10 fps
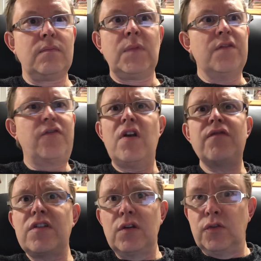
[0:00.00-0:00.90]
for
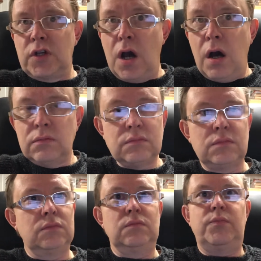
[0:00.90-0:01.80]
everything on the car,
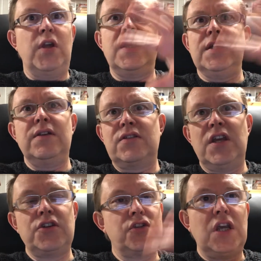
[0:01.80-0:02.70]
break it down into
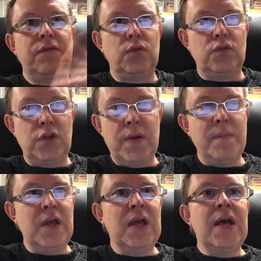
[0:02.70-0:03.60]
sections, however you want to do it,
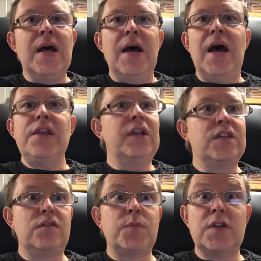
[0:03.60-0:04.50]
and a list
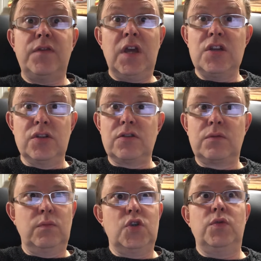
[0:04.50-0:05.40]
of specifications,
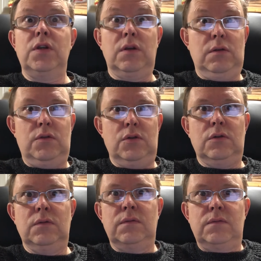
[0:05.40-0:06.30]
which would include
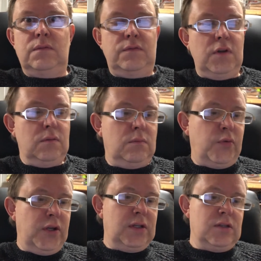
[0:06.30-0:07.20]
your front
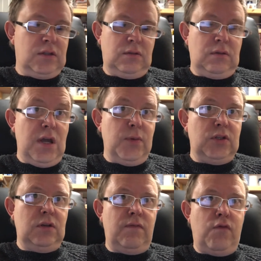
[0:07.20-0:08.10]
brake disc
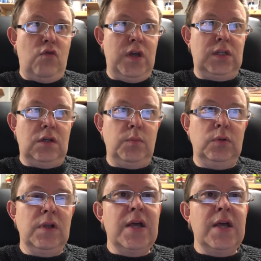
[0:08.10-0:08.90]
diameter, for example.